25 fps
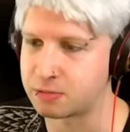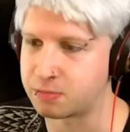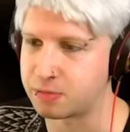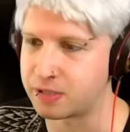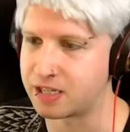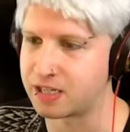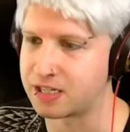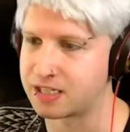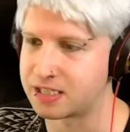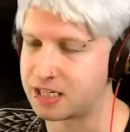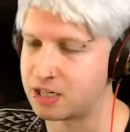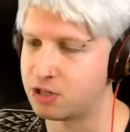
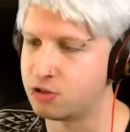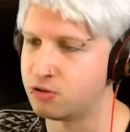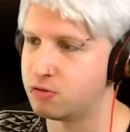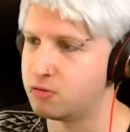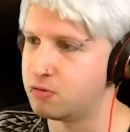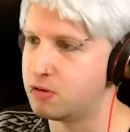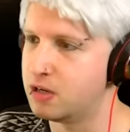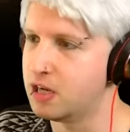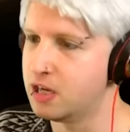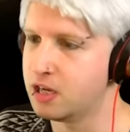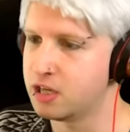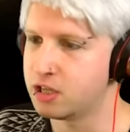because
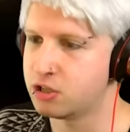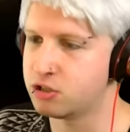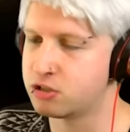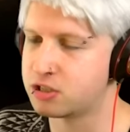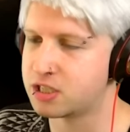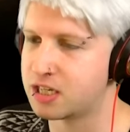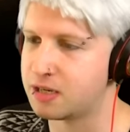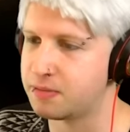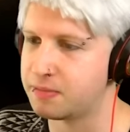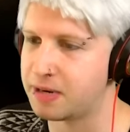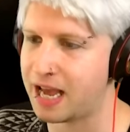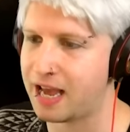you you
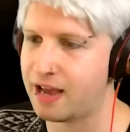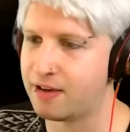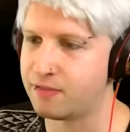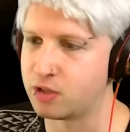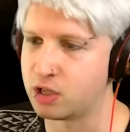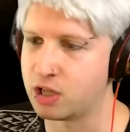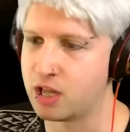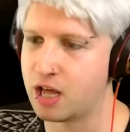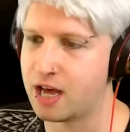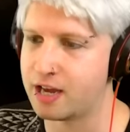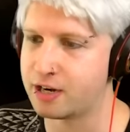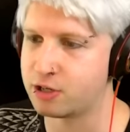seem to have a
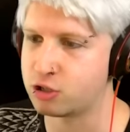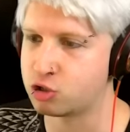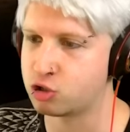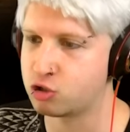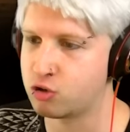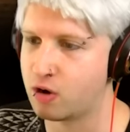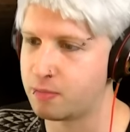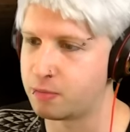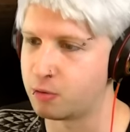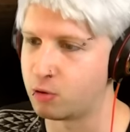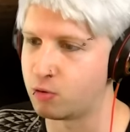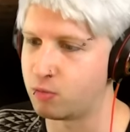lot of
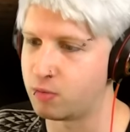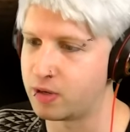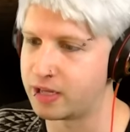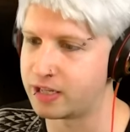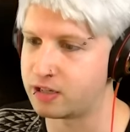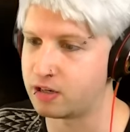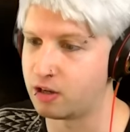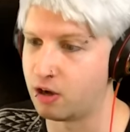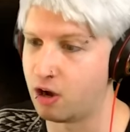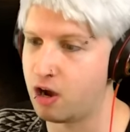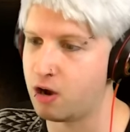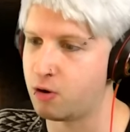trouble
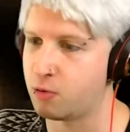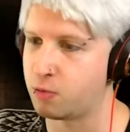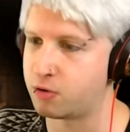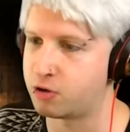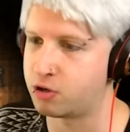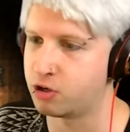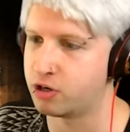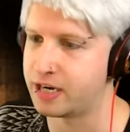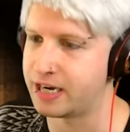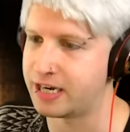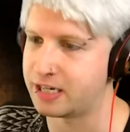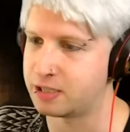with... Oh,
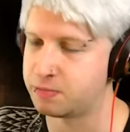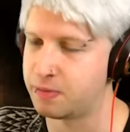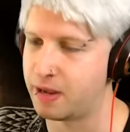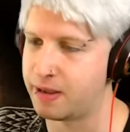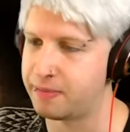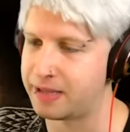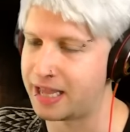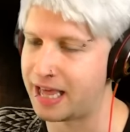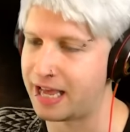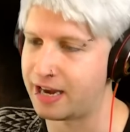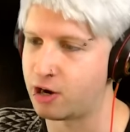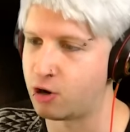goodness,
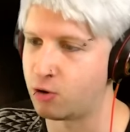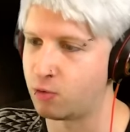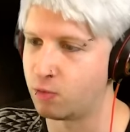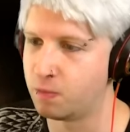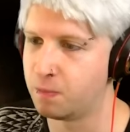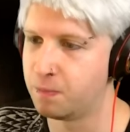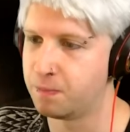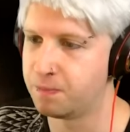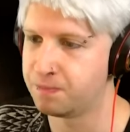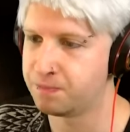maybe they don't.